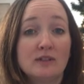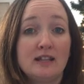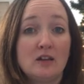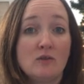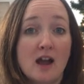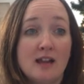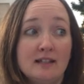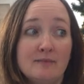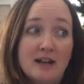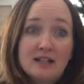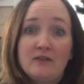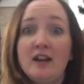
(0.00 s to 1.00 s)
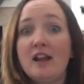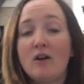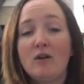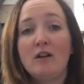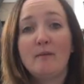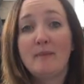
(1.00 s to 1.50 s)
see you guys in my next
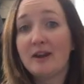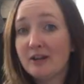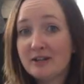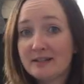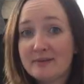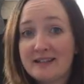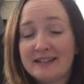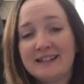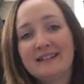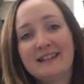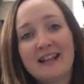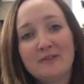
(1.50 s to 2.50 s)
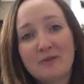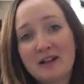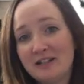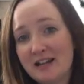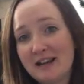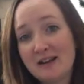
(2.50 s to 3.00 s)
video. Merry Christmas, thanks for
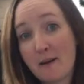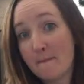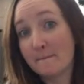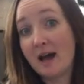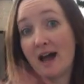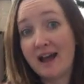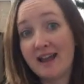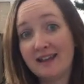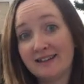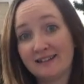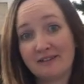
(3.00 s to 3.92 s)
watching, bye!